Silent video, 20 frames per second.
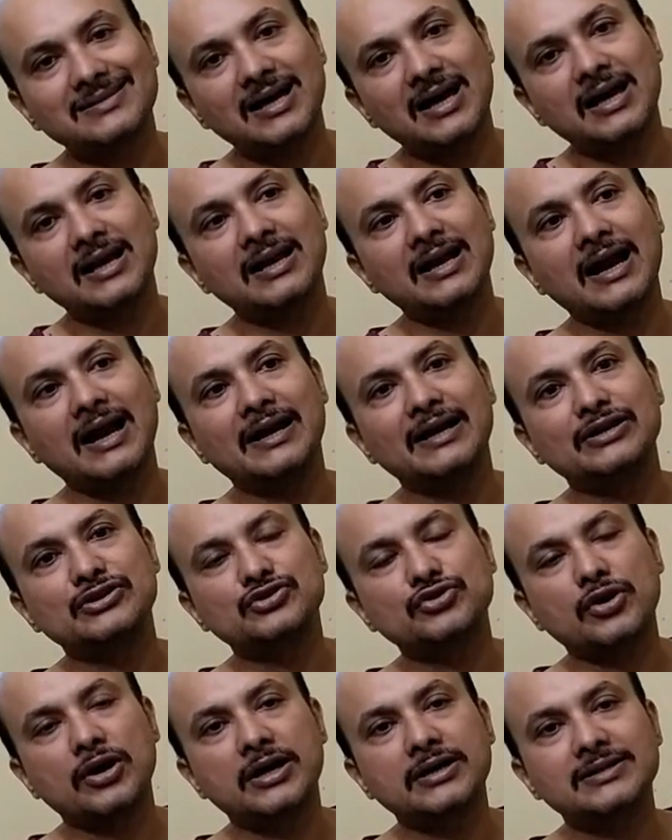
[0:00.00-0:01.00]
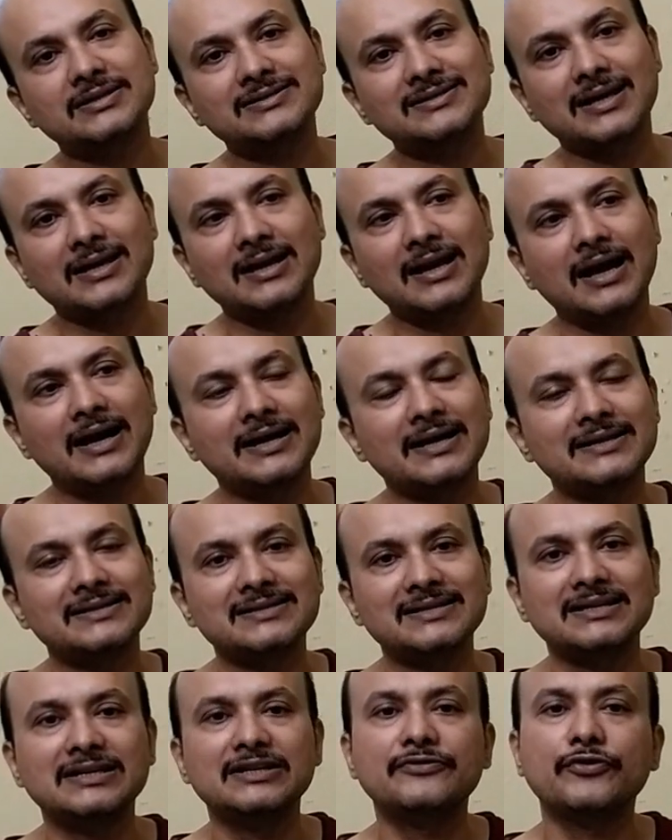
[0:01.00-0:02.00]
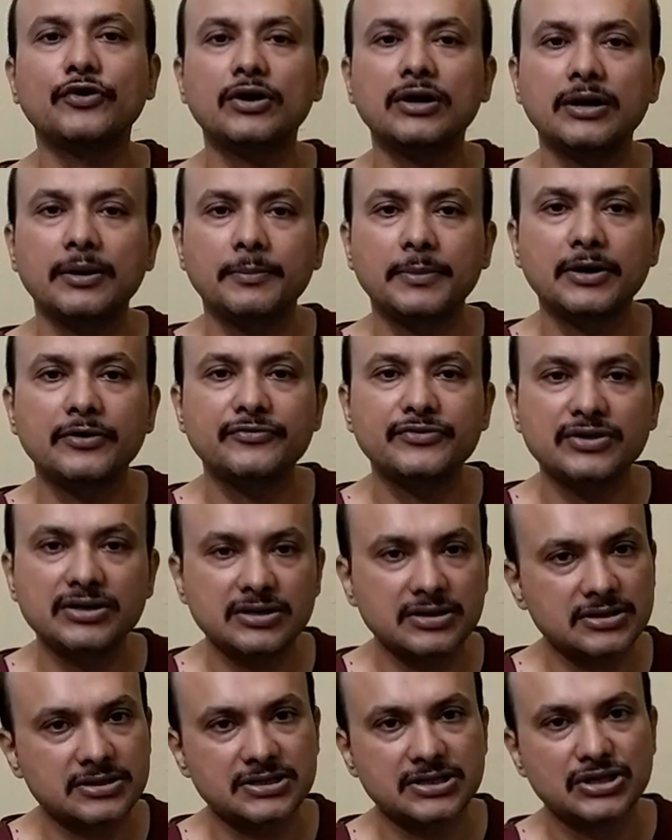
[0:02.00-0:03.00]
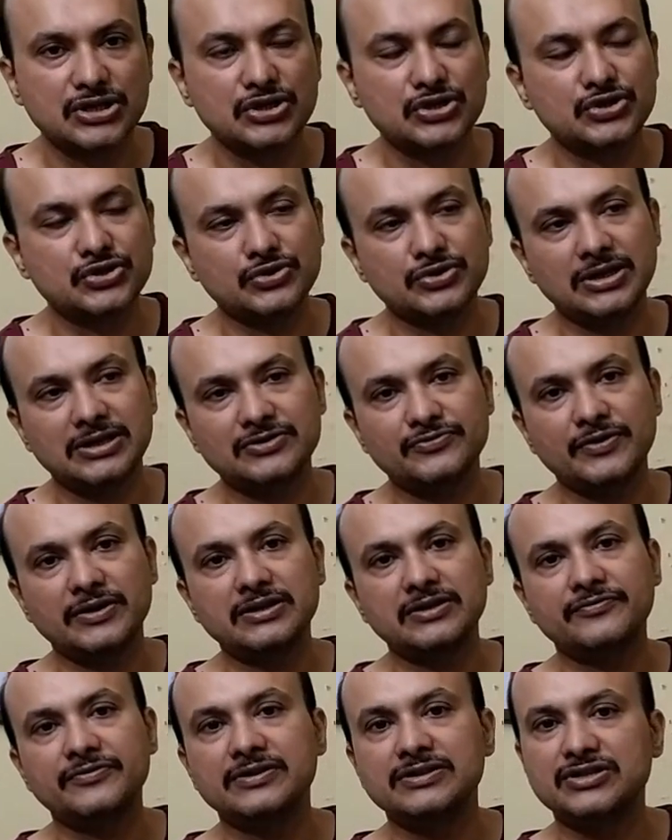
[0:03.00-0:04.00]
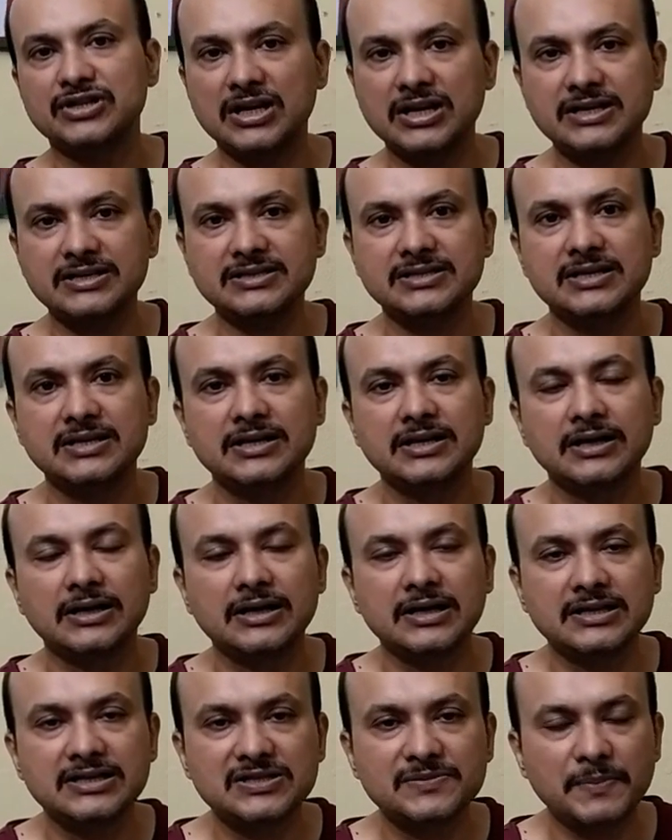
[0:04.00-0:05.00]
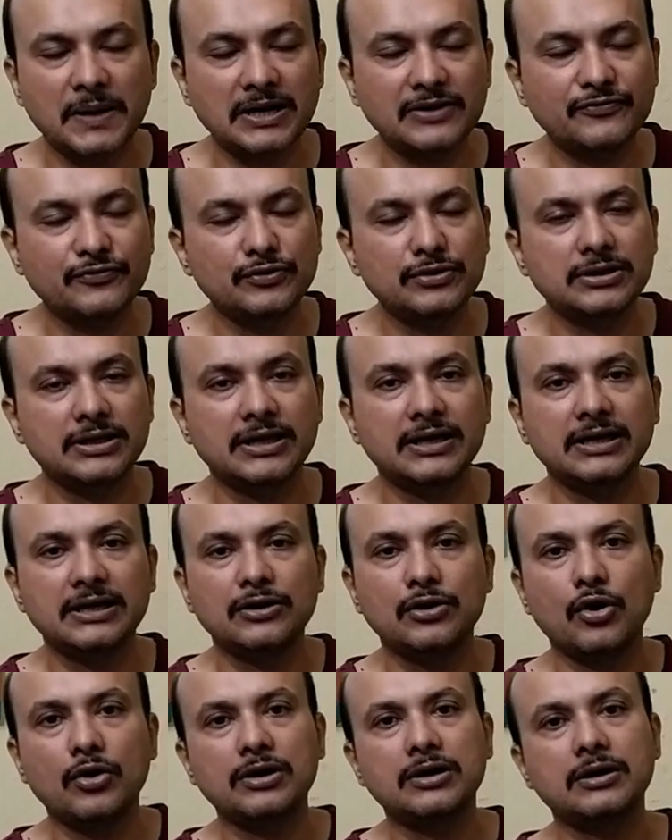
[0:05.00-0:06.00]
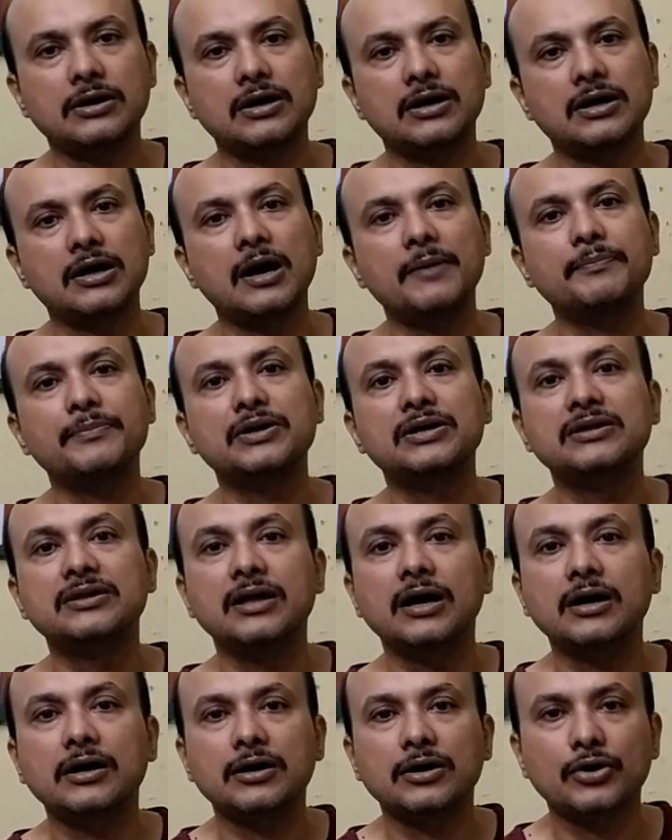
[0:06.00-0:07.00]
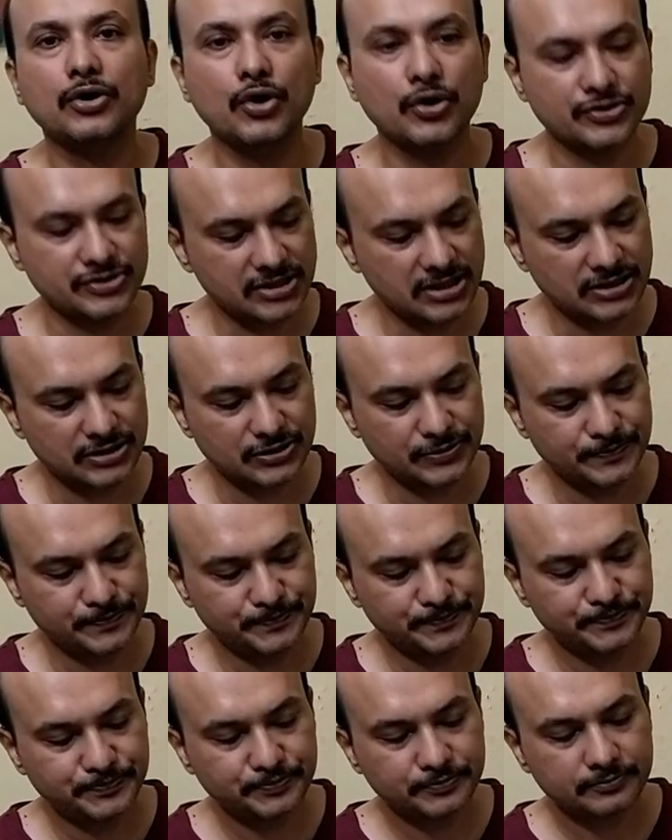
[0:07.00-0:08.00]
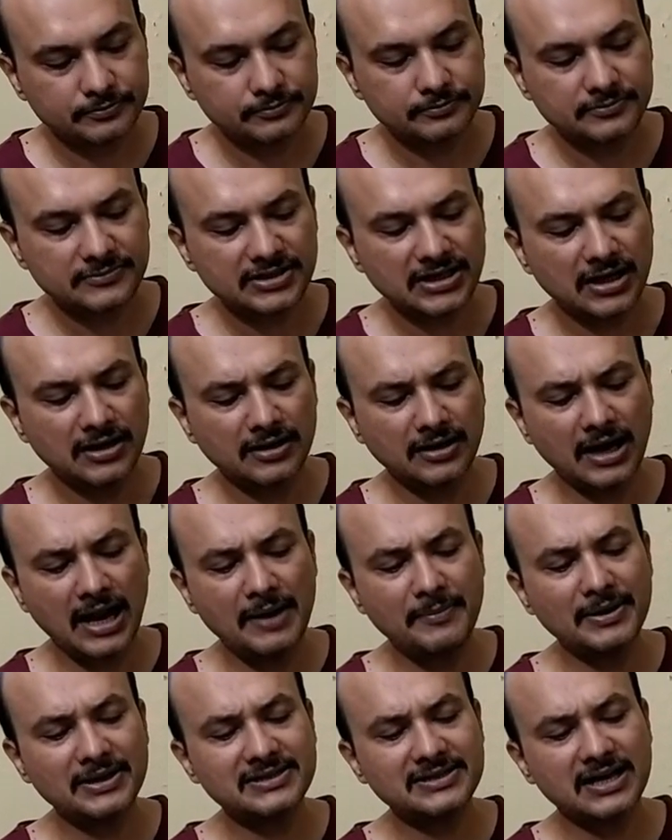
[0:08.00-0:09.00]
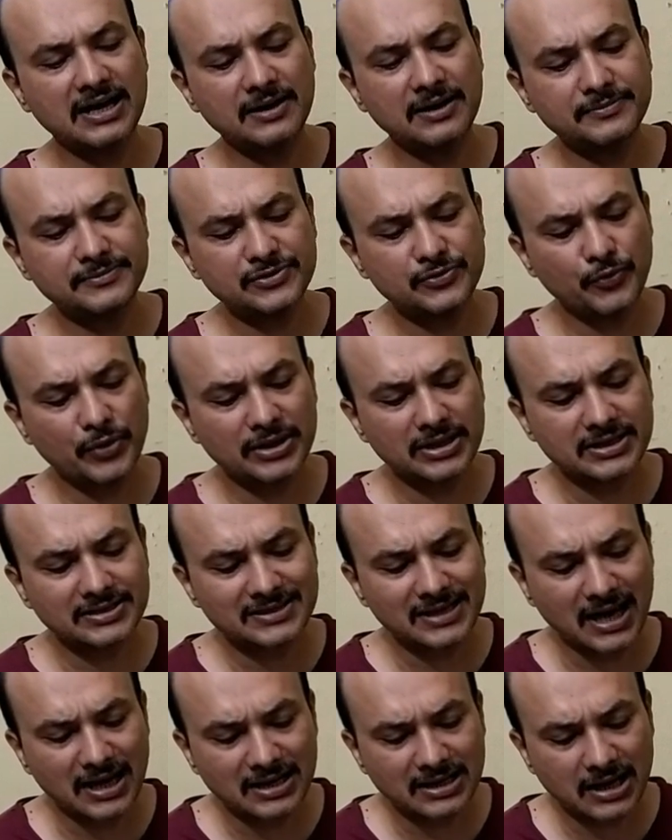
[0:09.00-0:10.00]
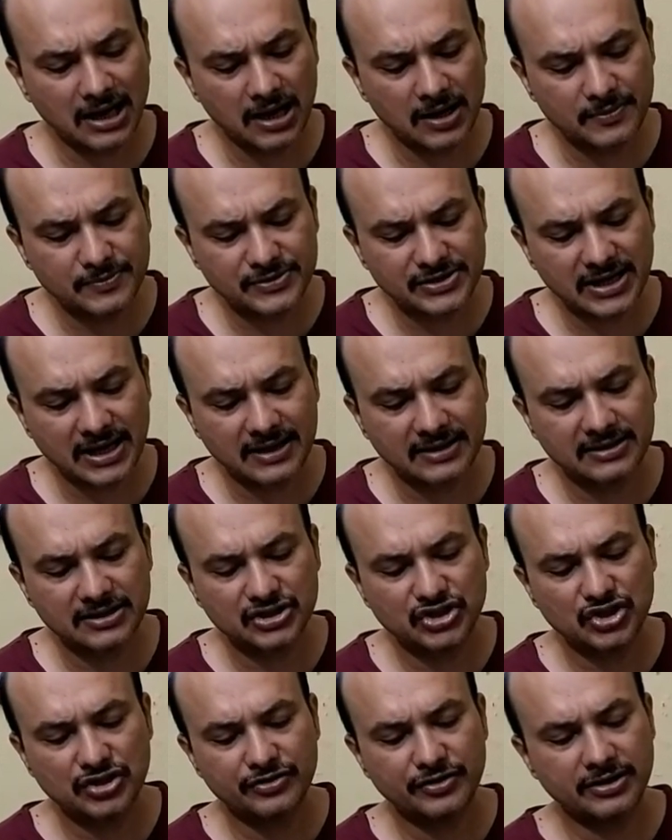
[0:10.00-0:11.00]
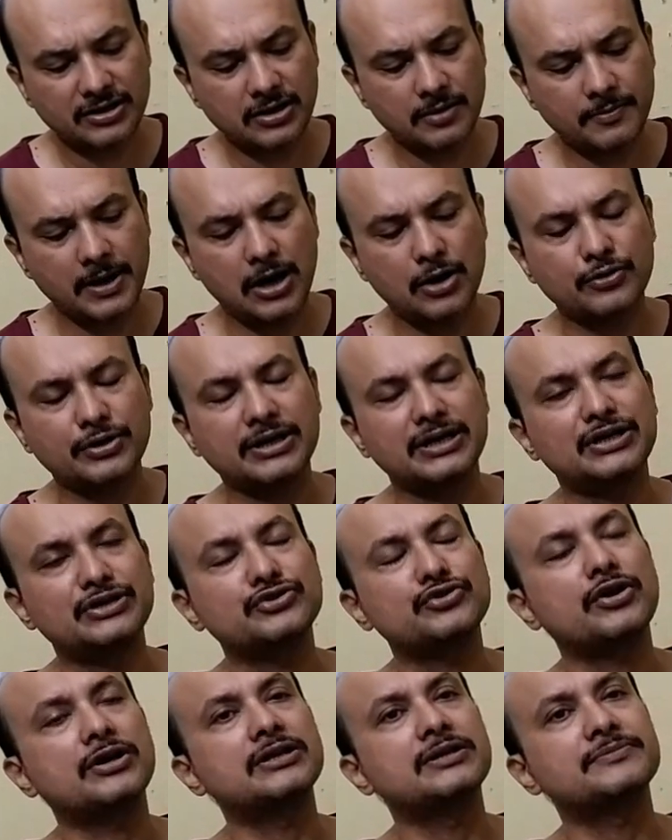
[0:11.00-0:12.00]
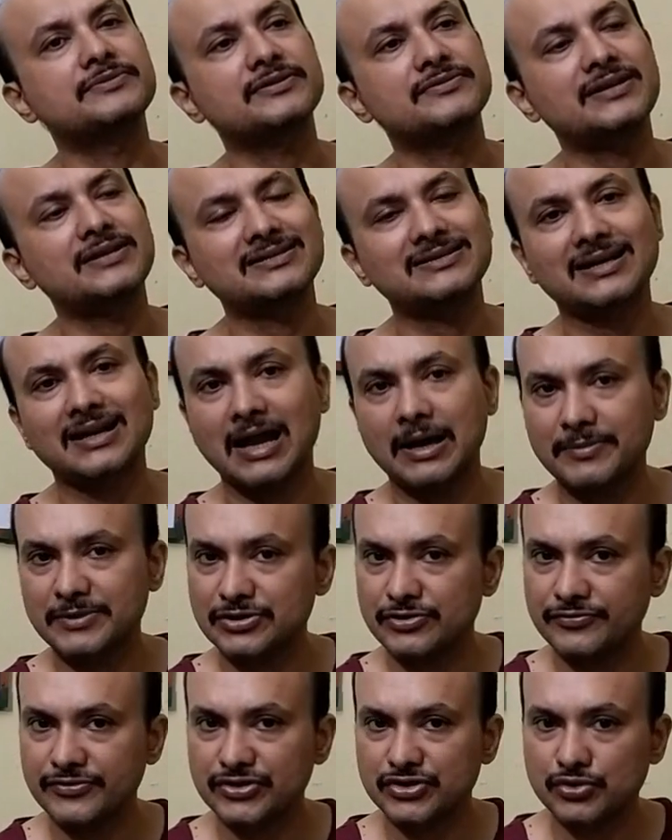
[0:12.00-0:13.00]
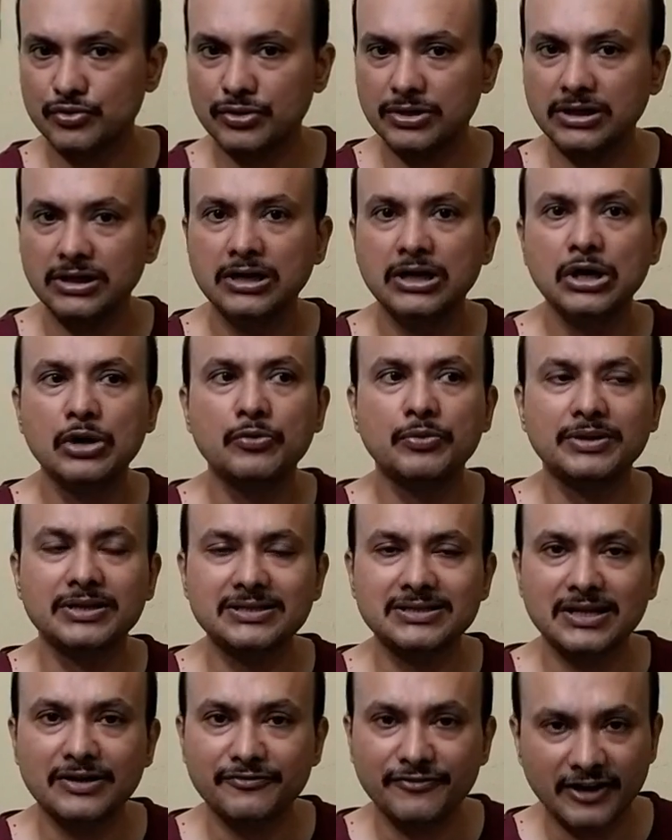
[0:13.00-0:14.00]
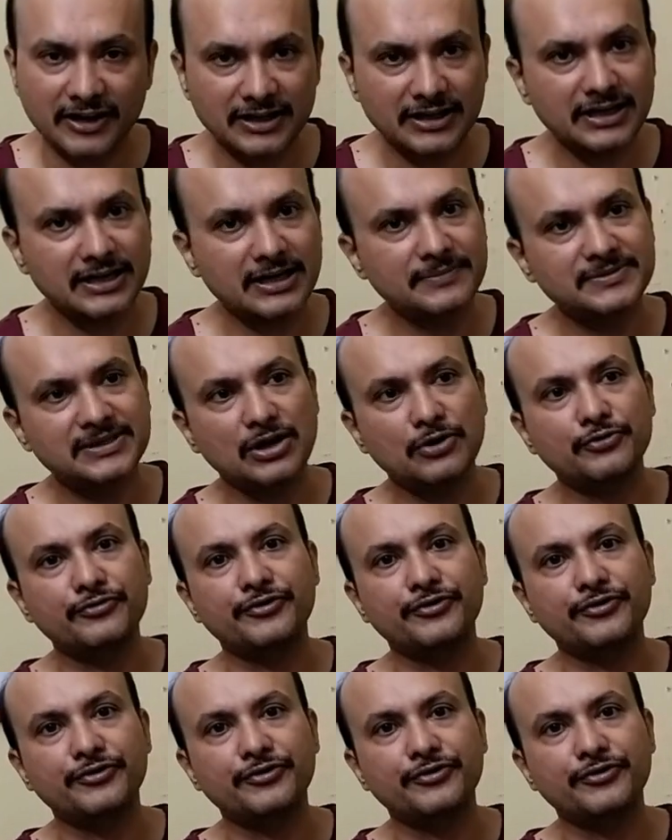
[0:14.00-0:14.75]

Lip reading: see the sun and enjoy the sunlight and seen it for a number of years. So that's why they feel jealous and spiteful. They lock her up in the closet. Climax comes when the sun comes and the children come out and enjoy themselves. That's the climax of the story, when the sun finally